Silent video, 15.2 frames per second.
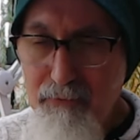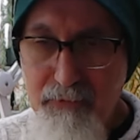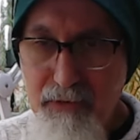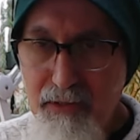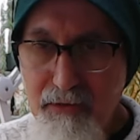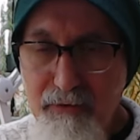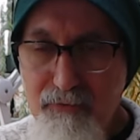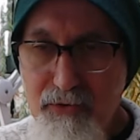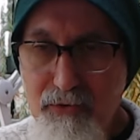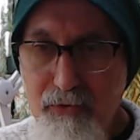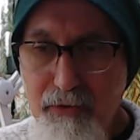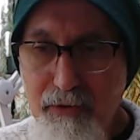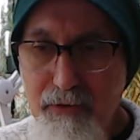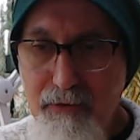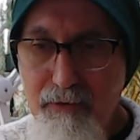End of
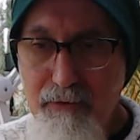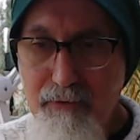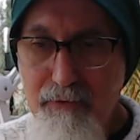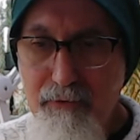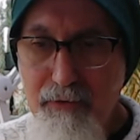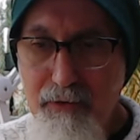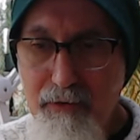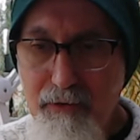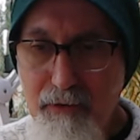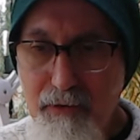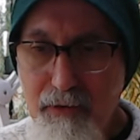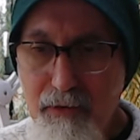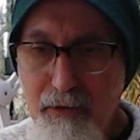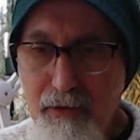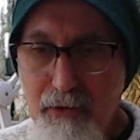story. Okay,
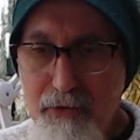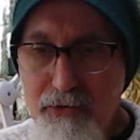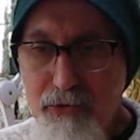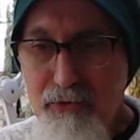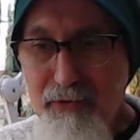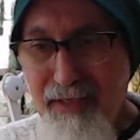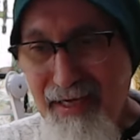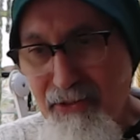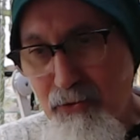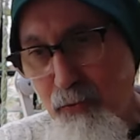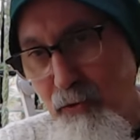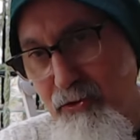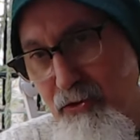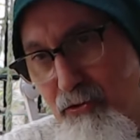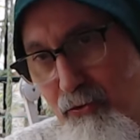so that's
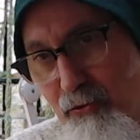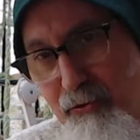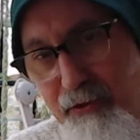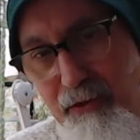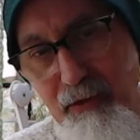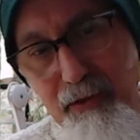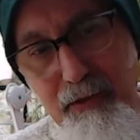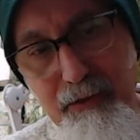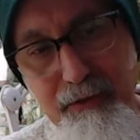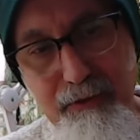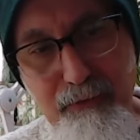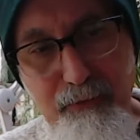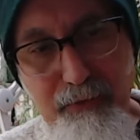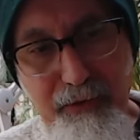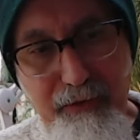what's going on
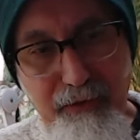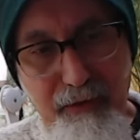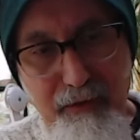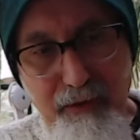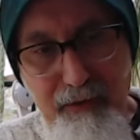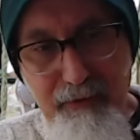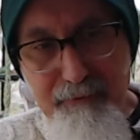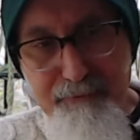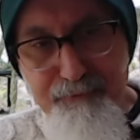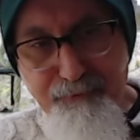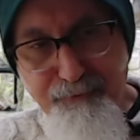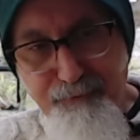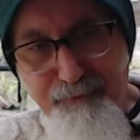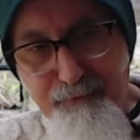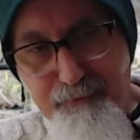with
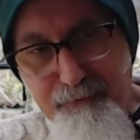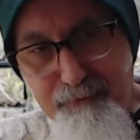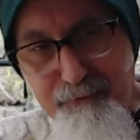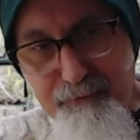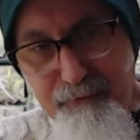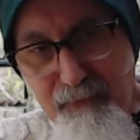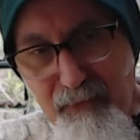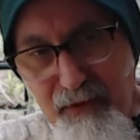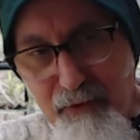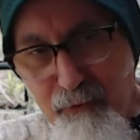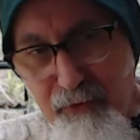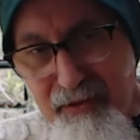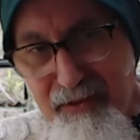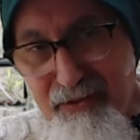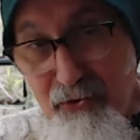
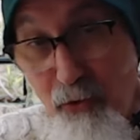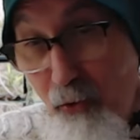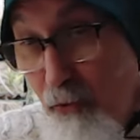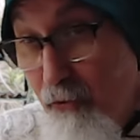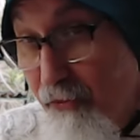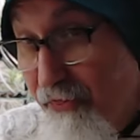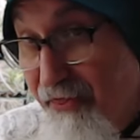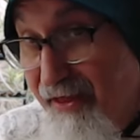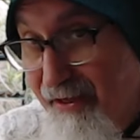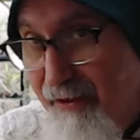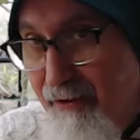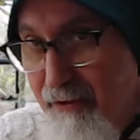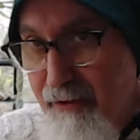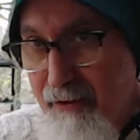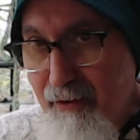this whole thing
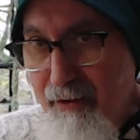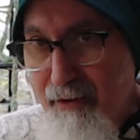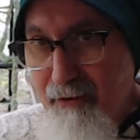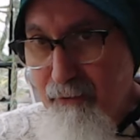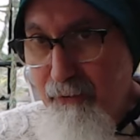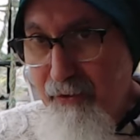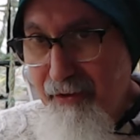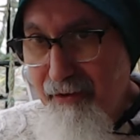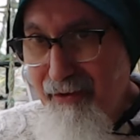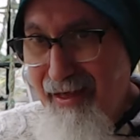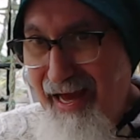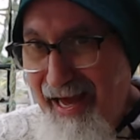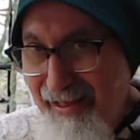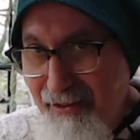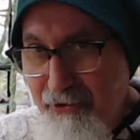with
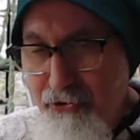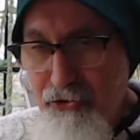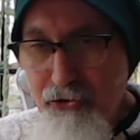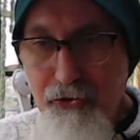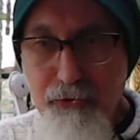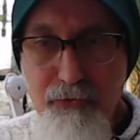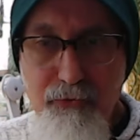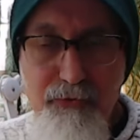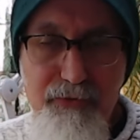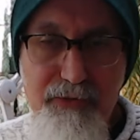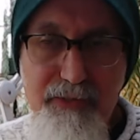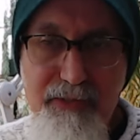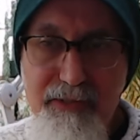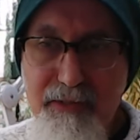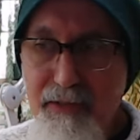Alex
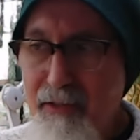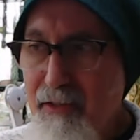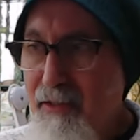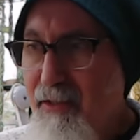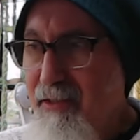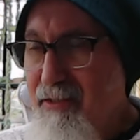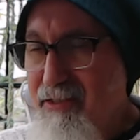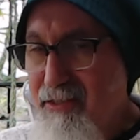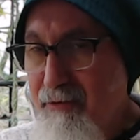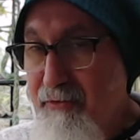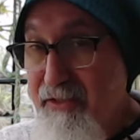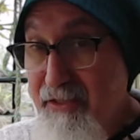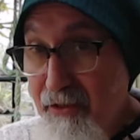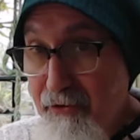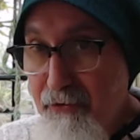Jones and some
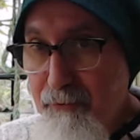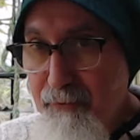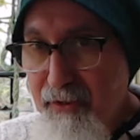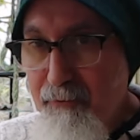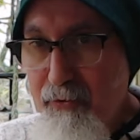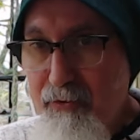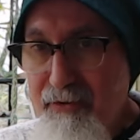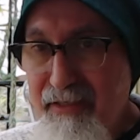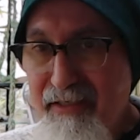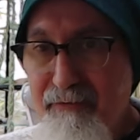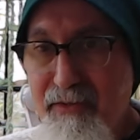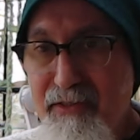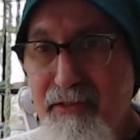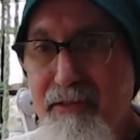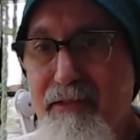of the other people that have
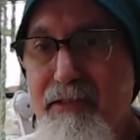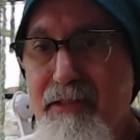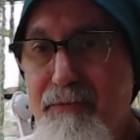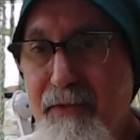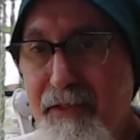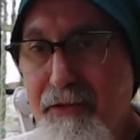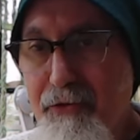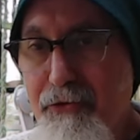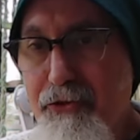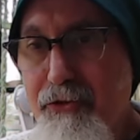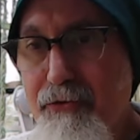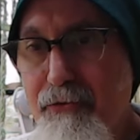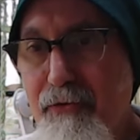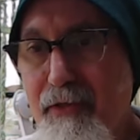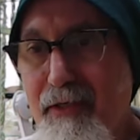been speaking the
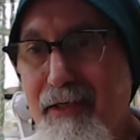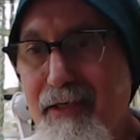truth.